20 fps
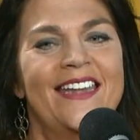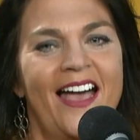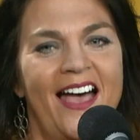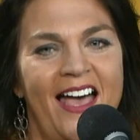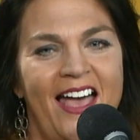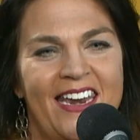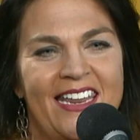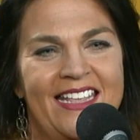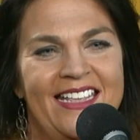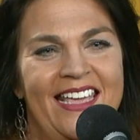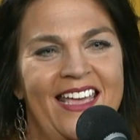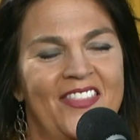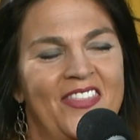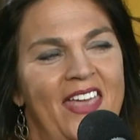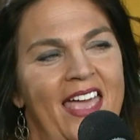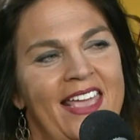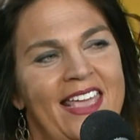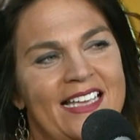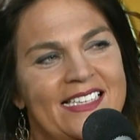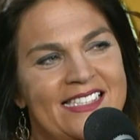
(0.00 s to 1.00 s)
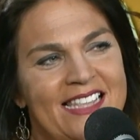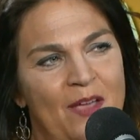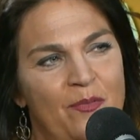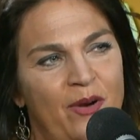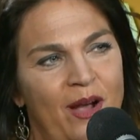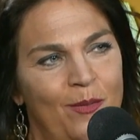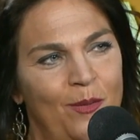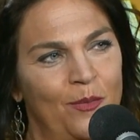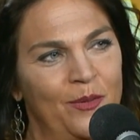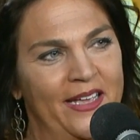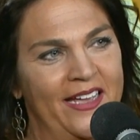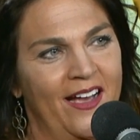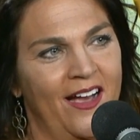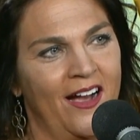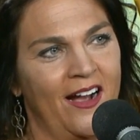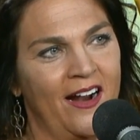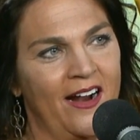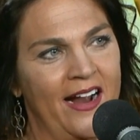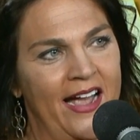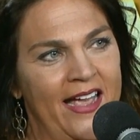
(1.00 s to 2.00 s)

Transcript: They're really not. And yet, I guess they probably are.